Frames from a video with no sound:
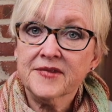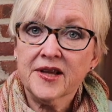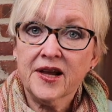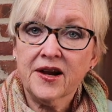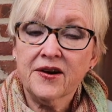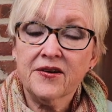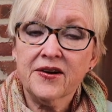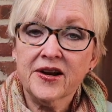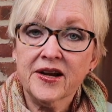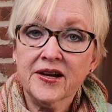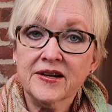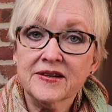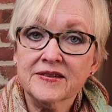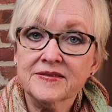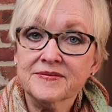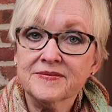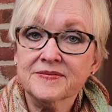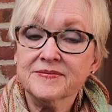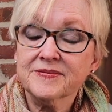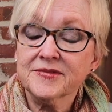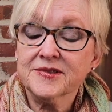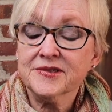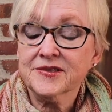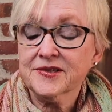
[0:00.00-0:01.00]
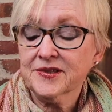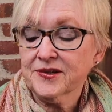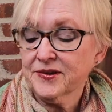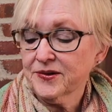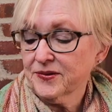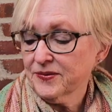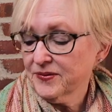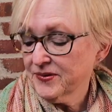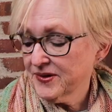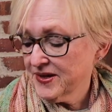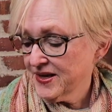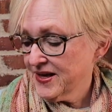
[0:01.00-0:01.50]
area.
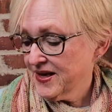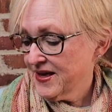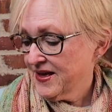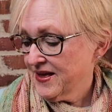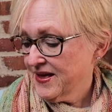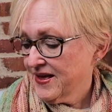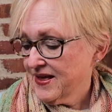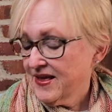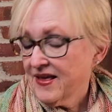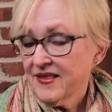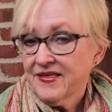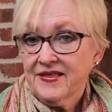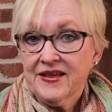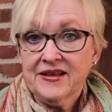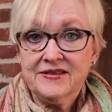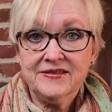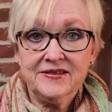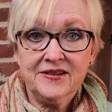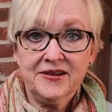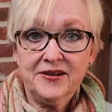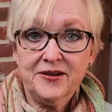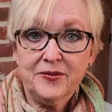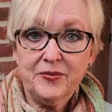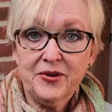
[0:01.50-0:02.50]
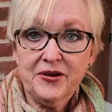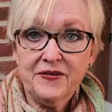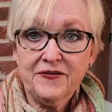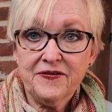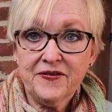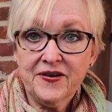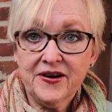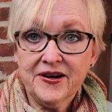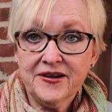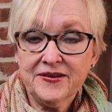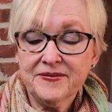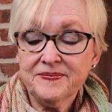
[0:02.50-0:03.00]
So that's going to be
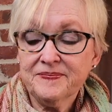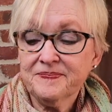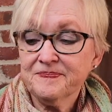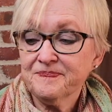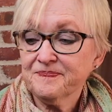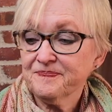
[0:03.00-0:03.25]
fun.